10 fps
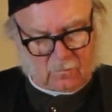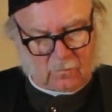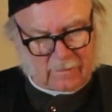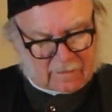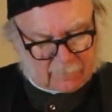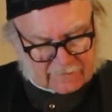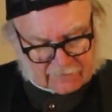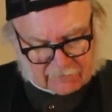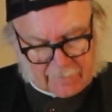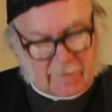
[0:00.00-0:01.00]
we can put
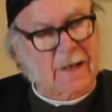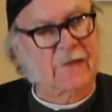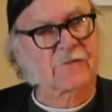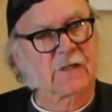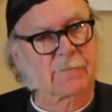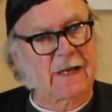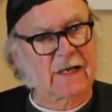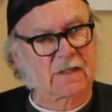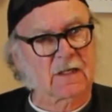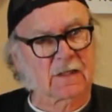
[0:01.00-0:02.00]
the rubber mouse tip
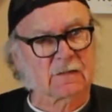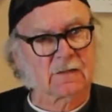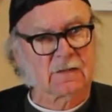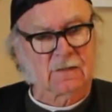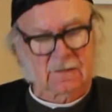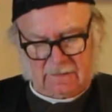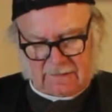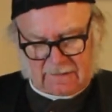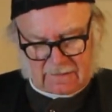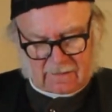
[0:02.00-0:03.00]
back on
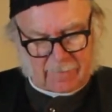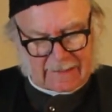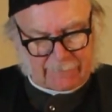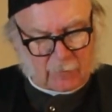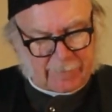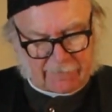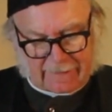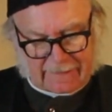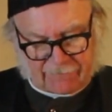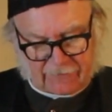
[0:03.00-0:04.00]
and the pipe will be
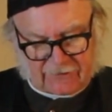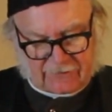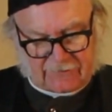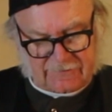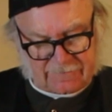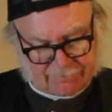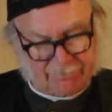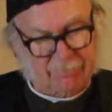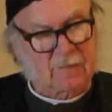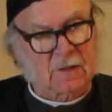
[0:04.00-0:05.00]
ready for use.
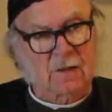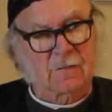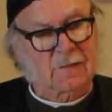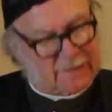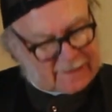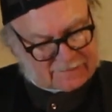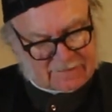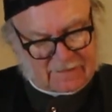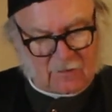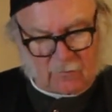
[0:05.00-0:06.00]
The
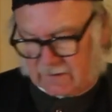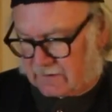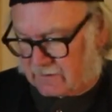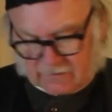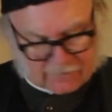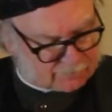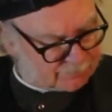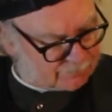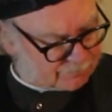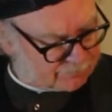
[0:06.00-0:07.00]
last thing that we're going to do
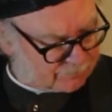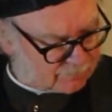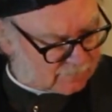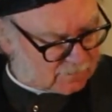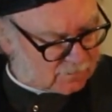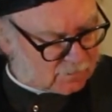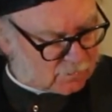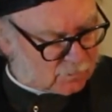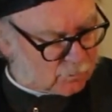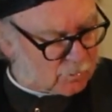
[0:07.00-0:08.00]

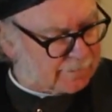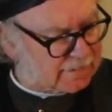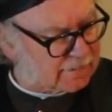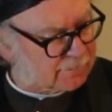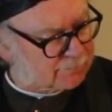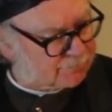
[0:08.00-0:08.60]
will be